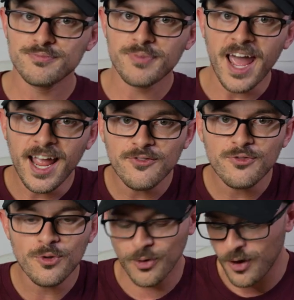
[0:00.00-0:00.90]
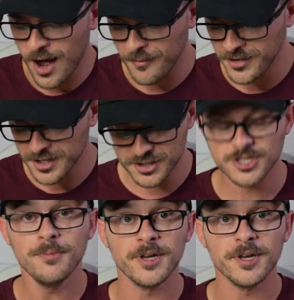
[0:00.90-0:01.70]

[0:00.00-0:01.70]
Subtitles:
painful or obvious to